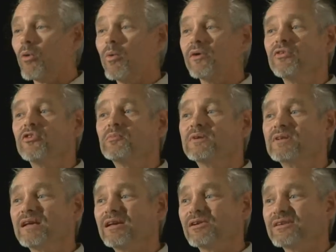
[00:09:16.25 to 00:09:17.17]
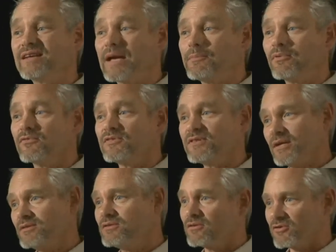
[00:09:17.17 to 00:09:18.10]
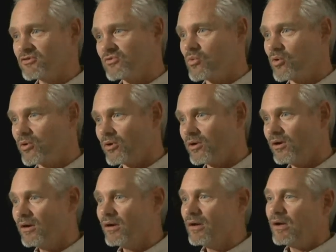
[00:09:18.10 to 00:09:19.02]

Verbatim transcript: or what those particular type of sensors were,